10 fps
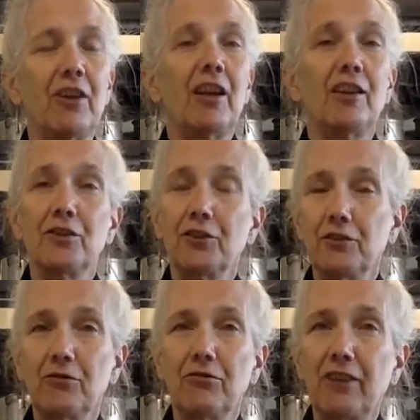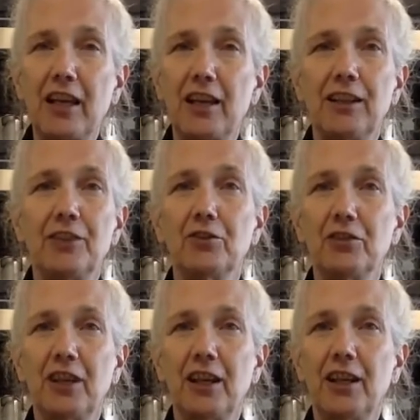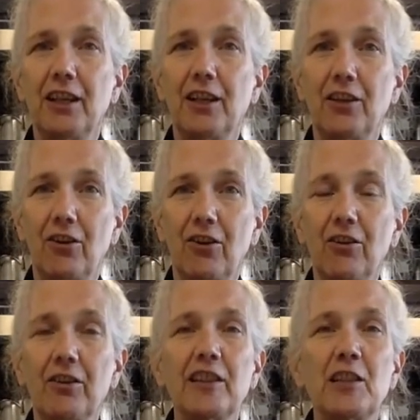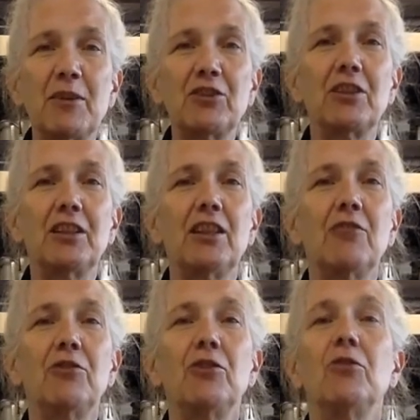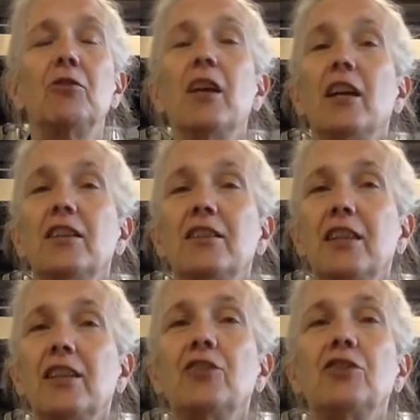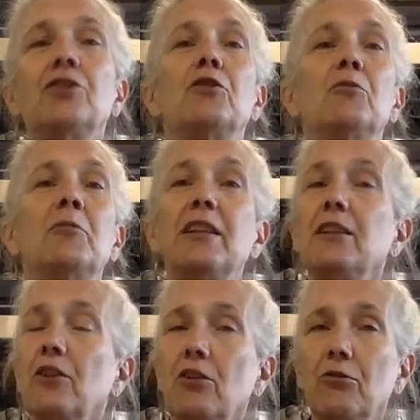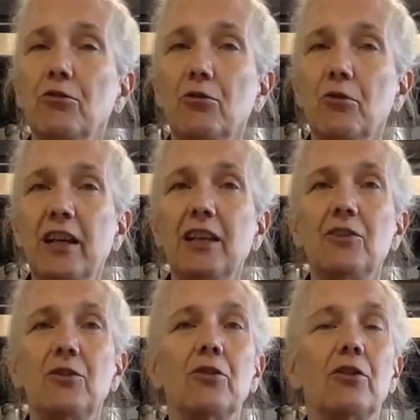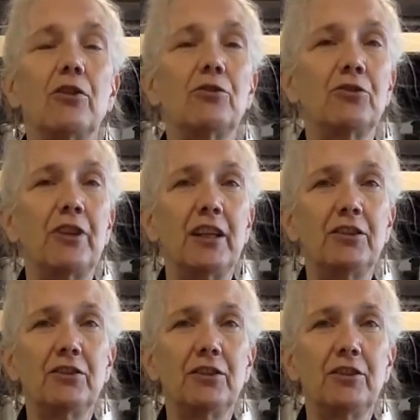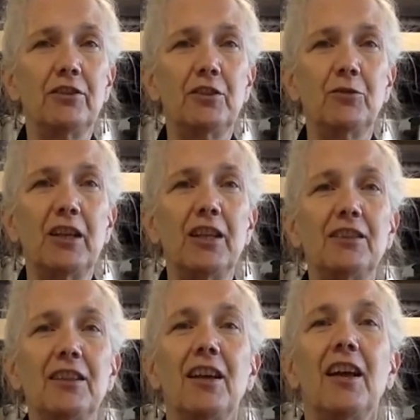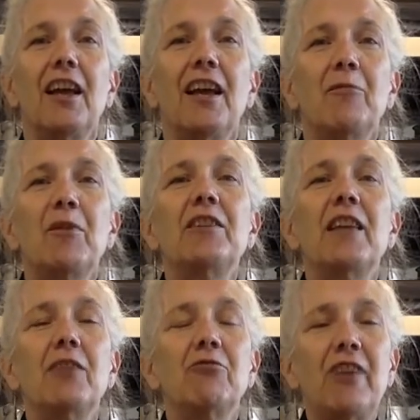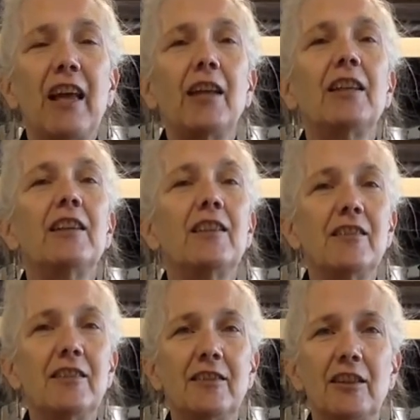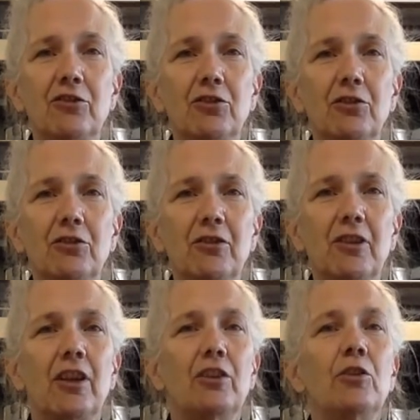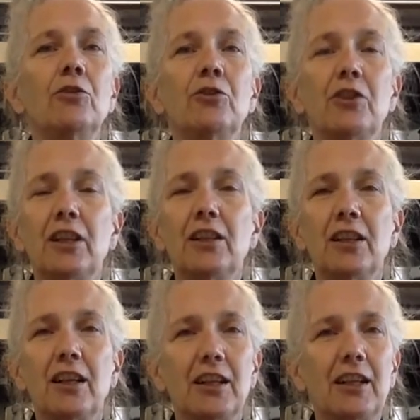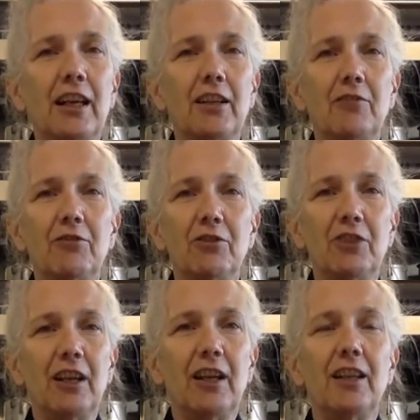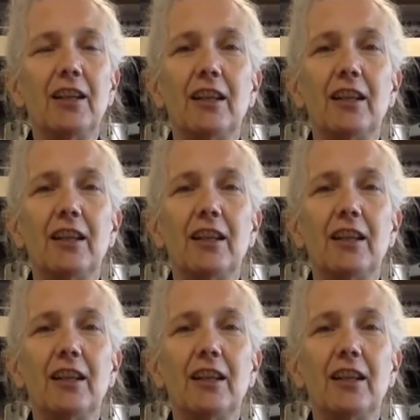a certain fat in your diet at all, especially if you tend to be overweight or are trying to lose weight. But that fat is essential. You shouldn't cut it out of your diet